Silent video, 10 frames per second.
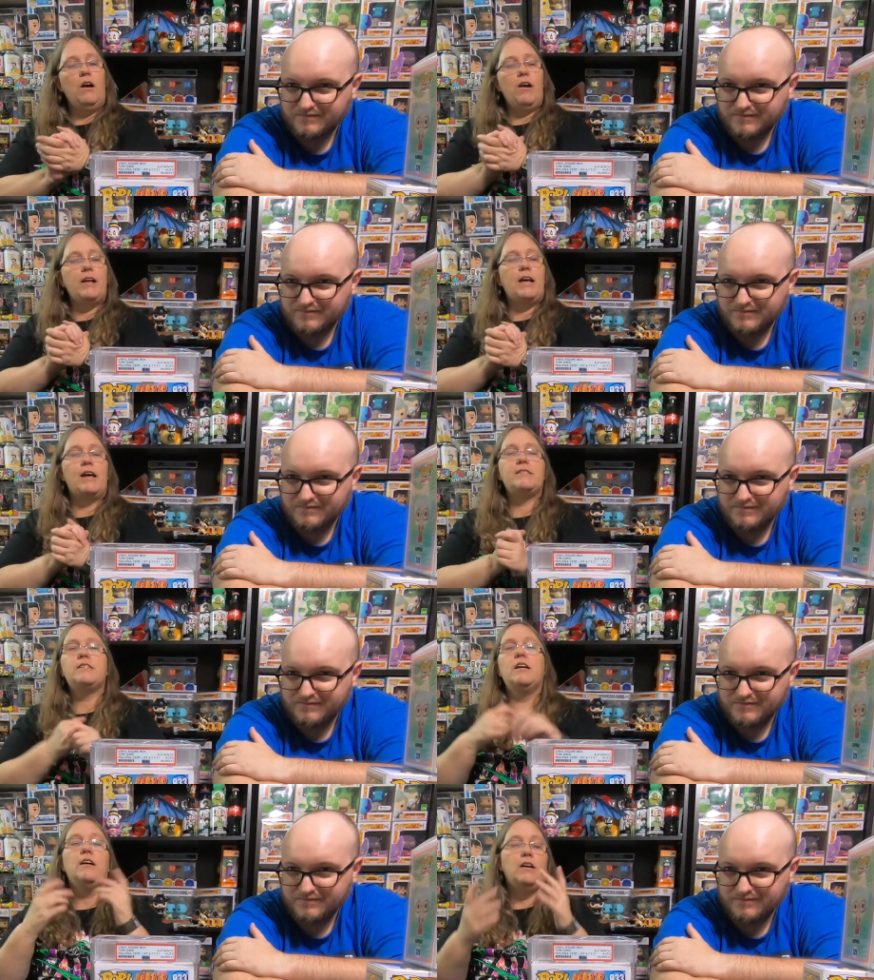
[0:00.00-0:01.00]
Speaker 1: Alright, guys.
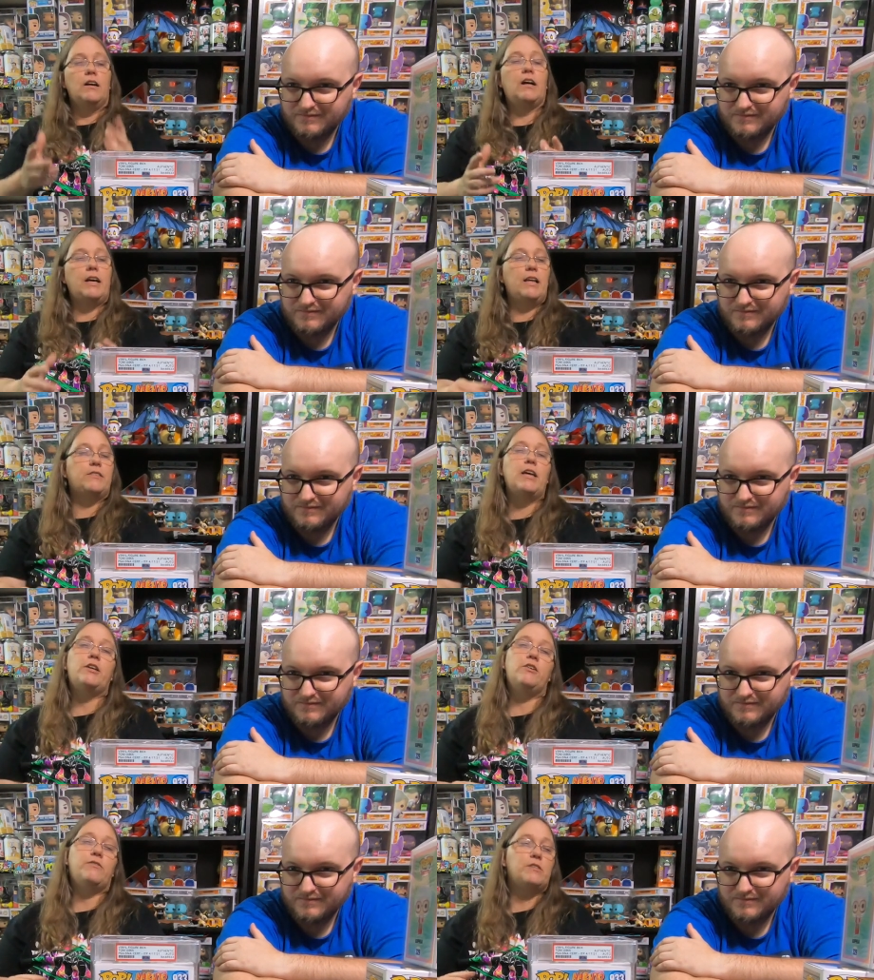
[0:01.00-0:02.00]
Again,
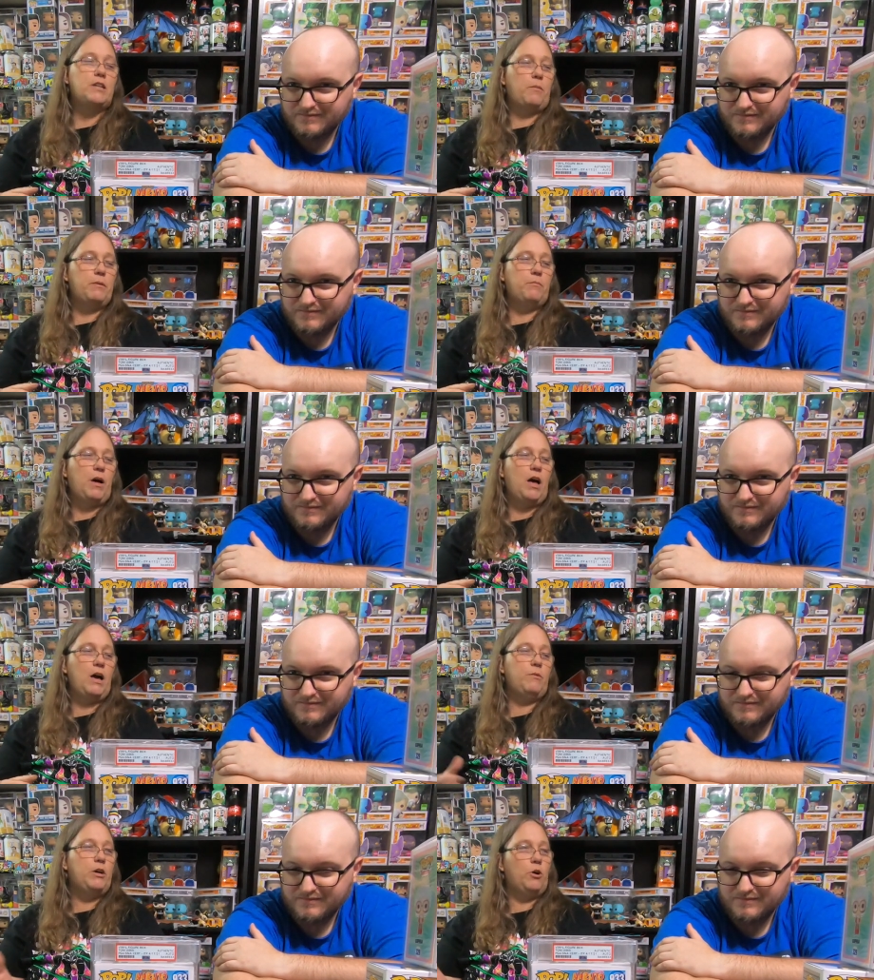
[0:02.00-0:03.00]
thank you for stopping
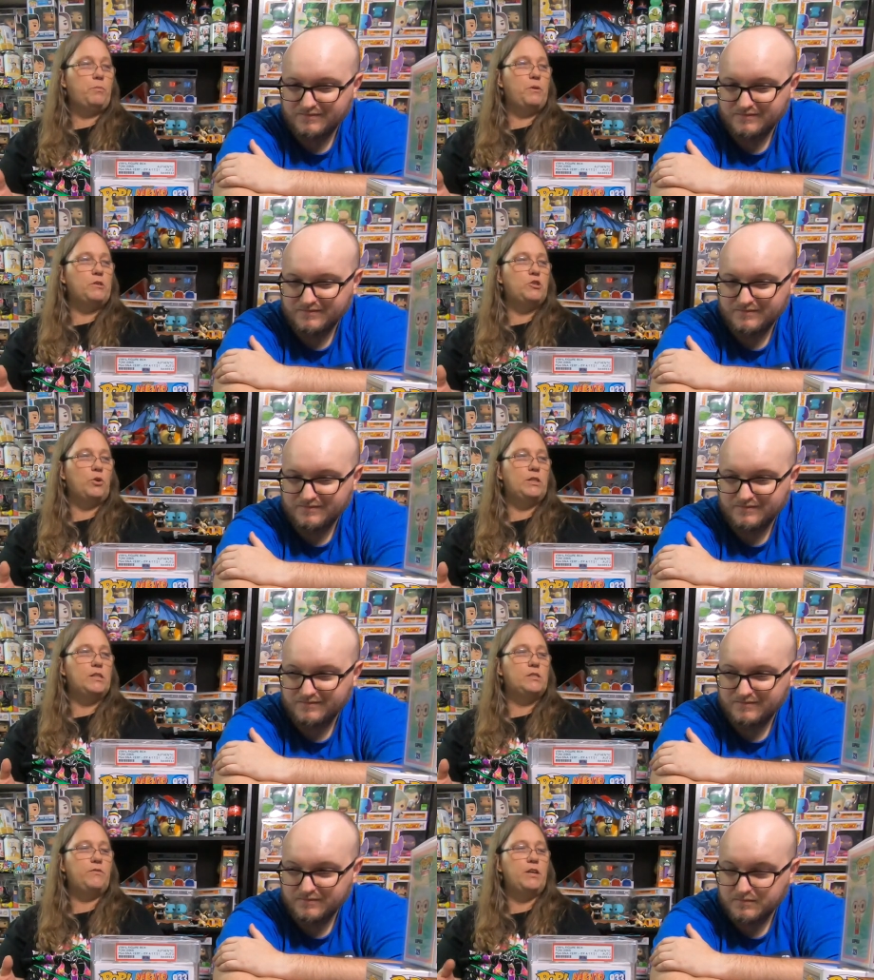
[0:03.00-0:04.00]
by. We hope you enjoyed
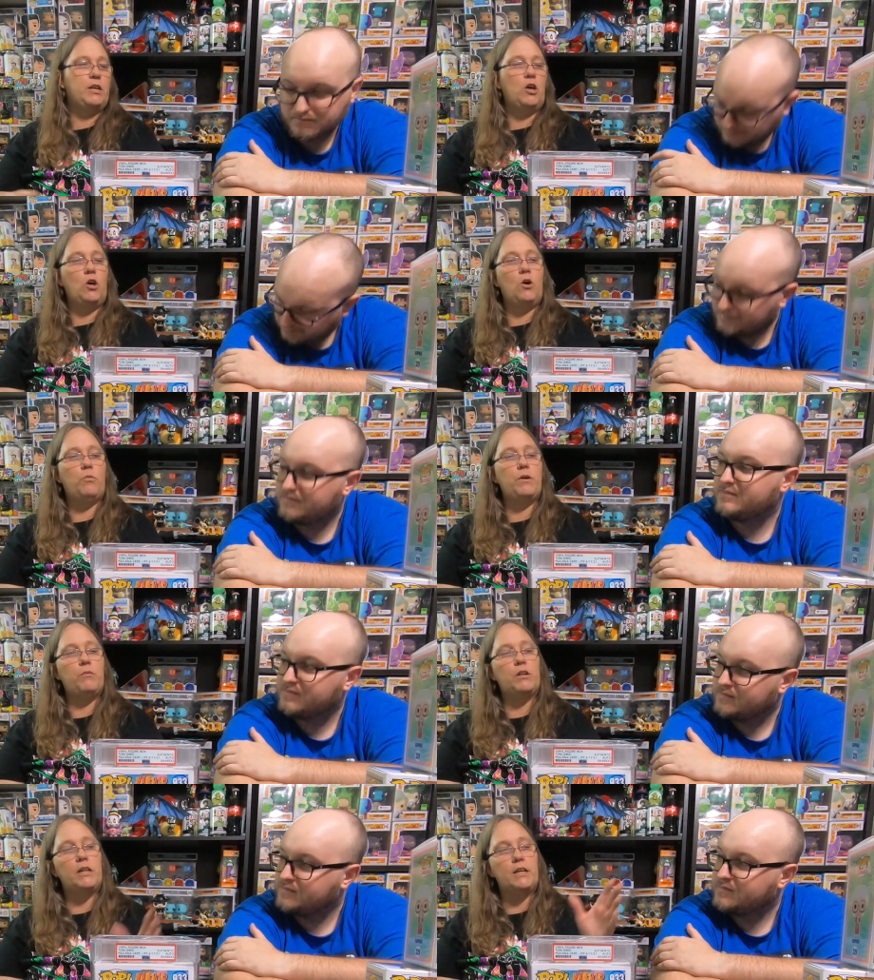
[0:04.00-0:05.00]
this video. We
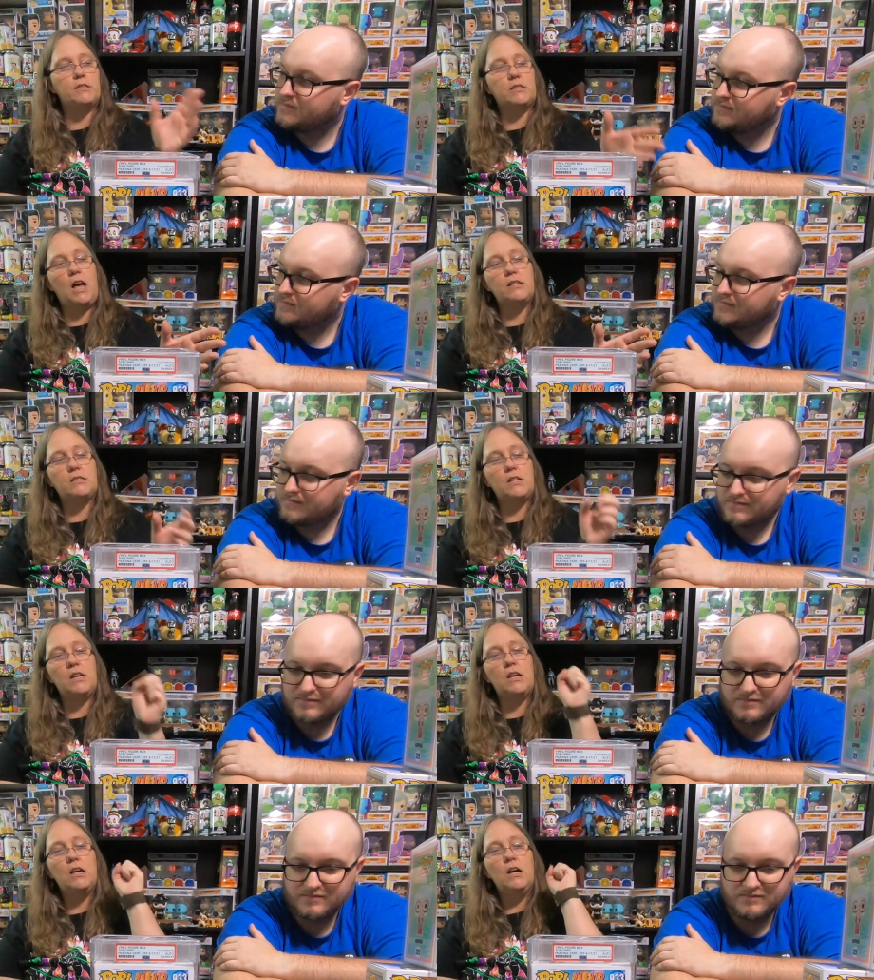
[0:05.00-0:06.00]
will link
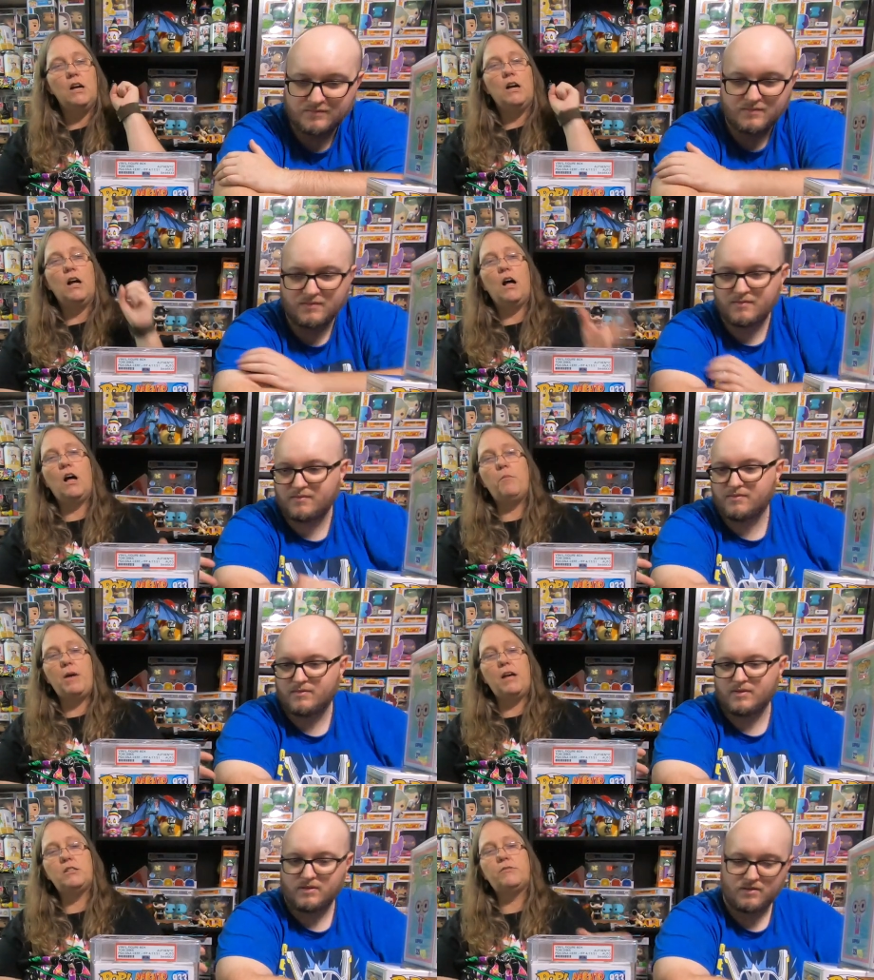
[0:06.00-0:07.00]
Sassy,
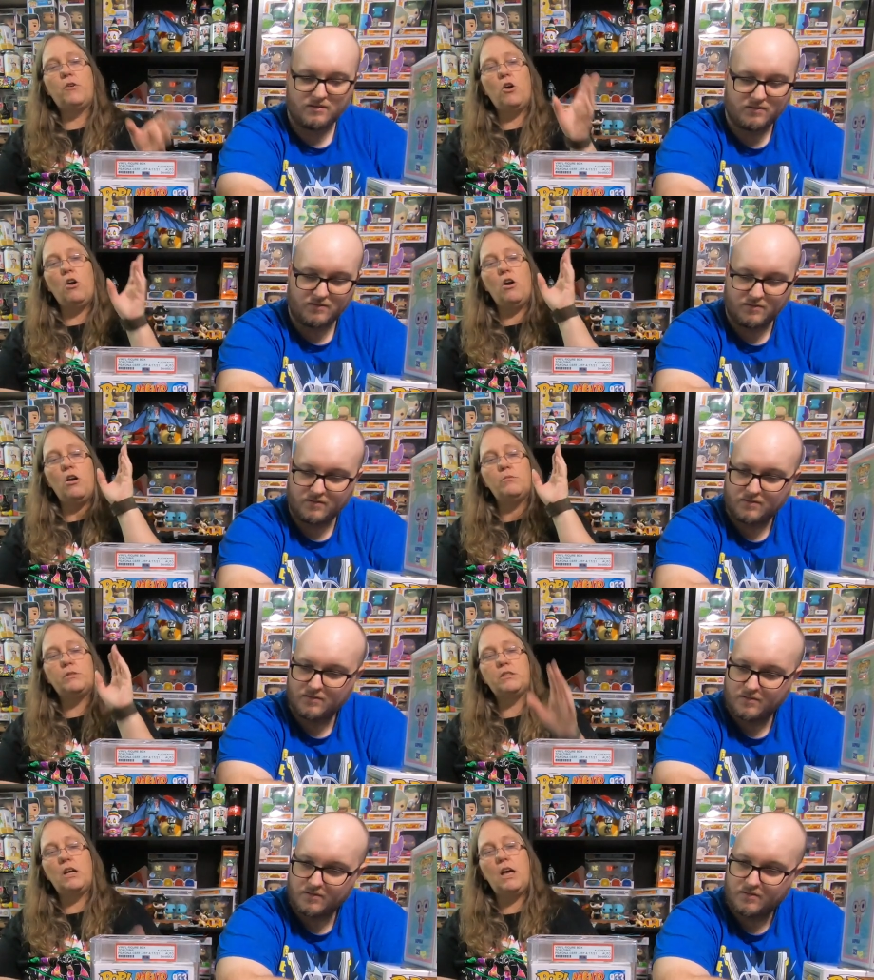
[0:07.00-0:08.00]
Bands for
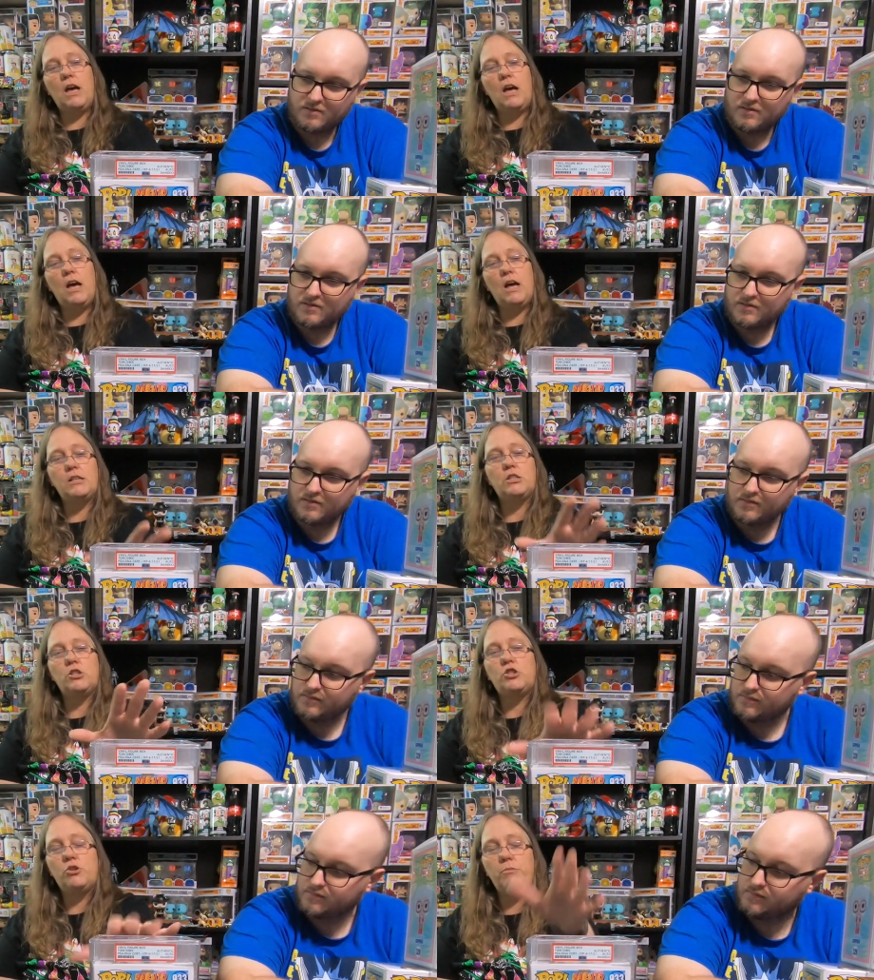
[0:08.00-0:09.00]
Arms, and
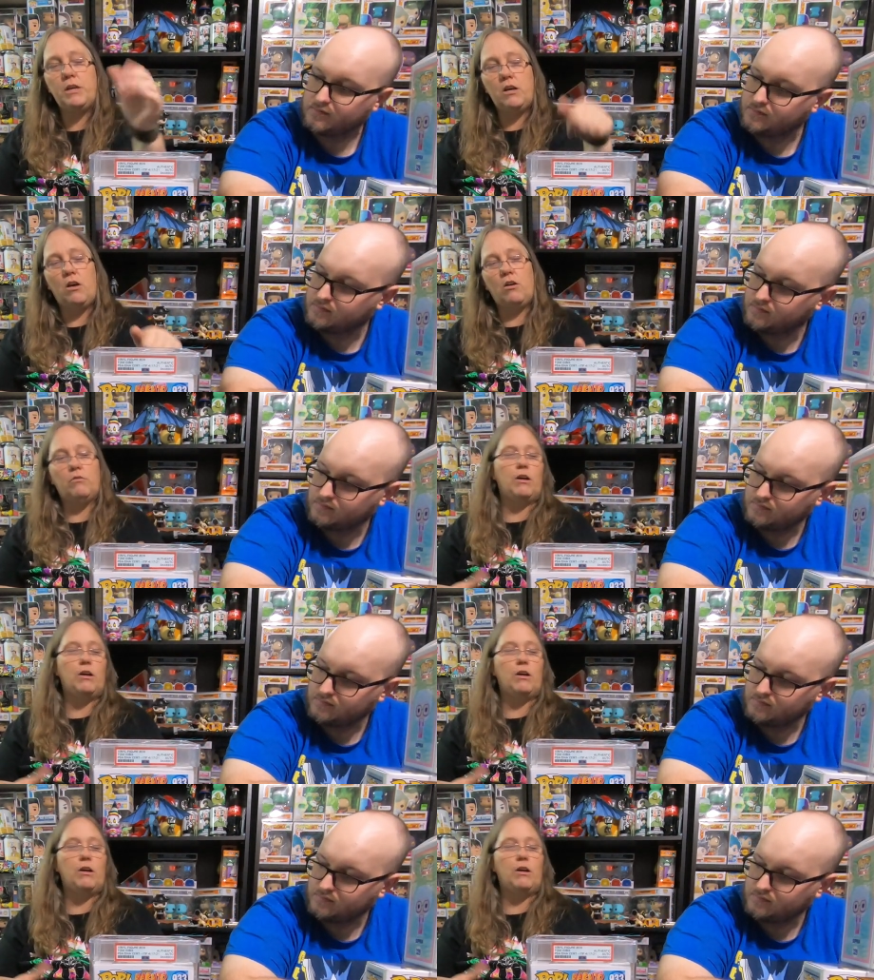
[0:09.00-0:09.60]
Shumi. Oh,